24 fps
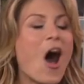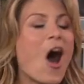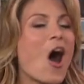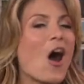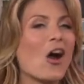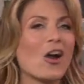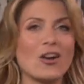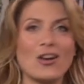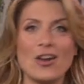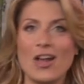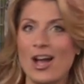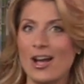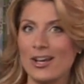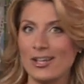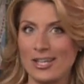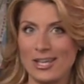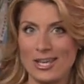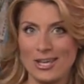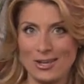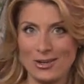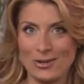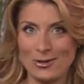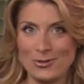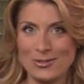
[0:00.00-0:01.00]
are not
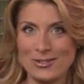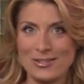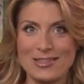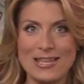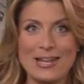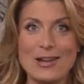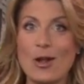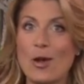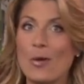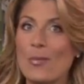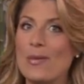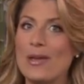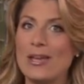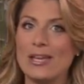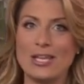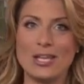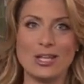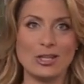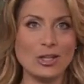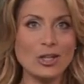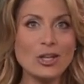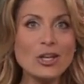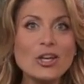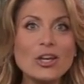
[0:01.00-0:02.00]
cute. They don't make you
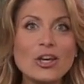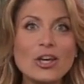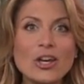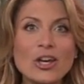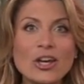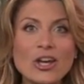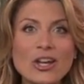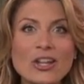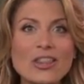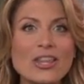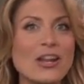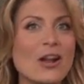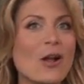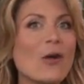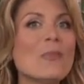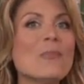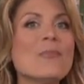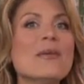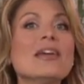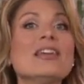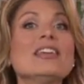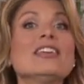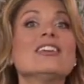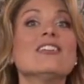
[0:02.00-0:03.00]
look good, they don't
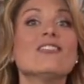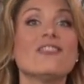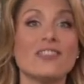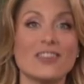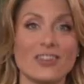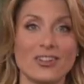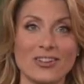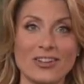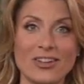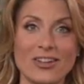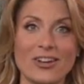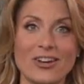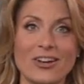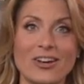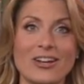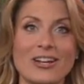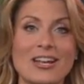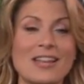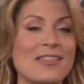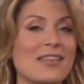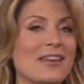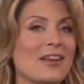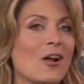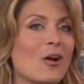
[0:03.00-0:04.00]
make you feel good,
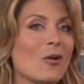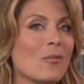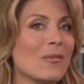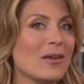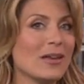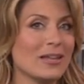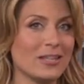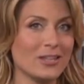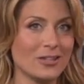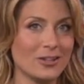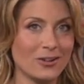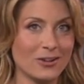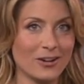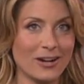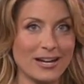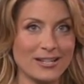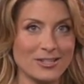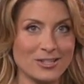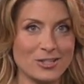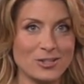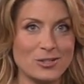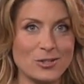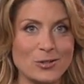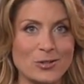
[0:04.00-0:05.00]
and they don't make you a great
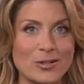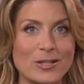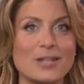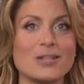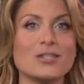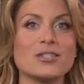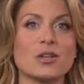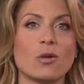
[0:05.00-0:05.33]
student.